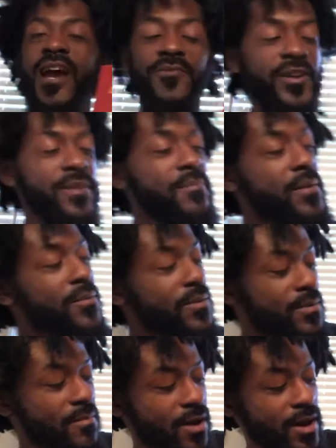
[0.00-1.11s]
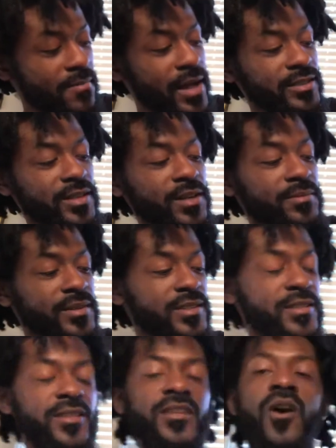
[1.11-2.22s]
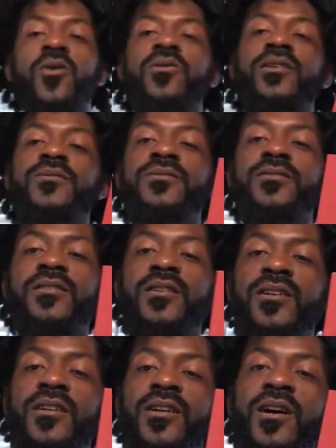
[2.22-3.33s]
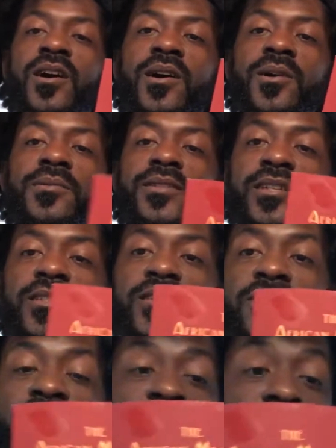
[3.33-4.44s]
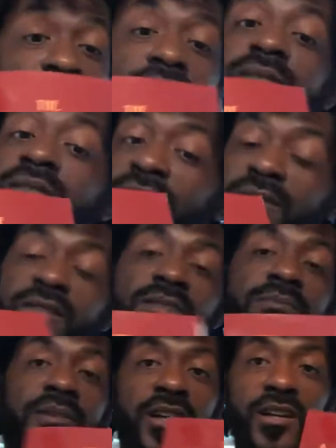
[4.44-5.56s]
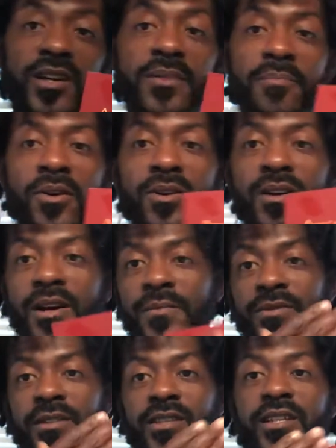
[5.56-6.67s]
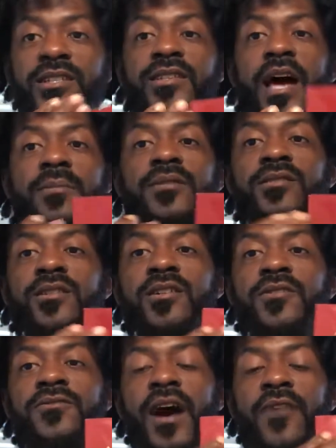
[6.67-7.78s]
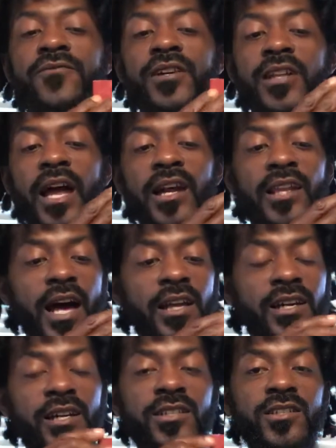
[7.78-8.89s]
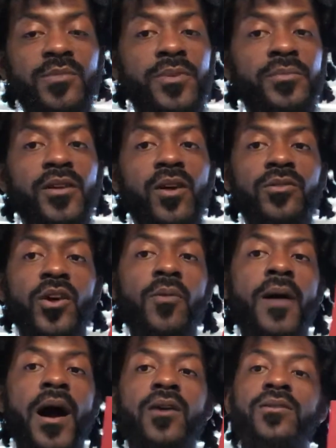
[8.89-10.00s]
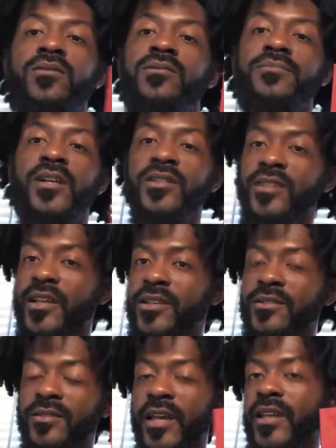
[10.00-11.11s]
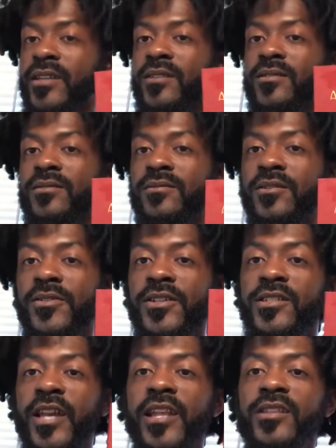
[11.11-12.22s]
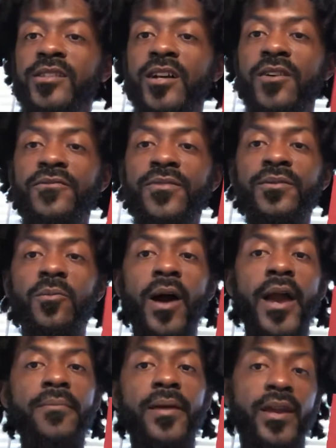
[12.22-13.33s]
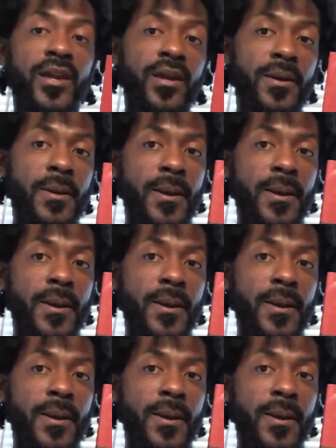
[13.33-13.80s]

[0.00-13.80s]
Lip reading: African Memory of Mark by Thomas C. Oden. This has been a good book. See, this is the type of stuff I feel like a lot of conscious people don't know about, because they think Christianity comes from the white man.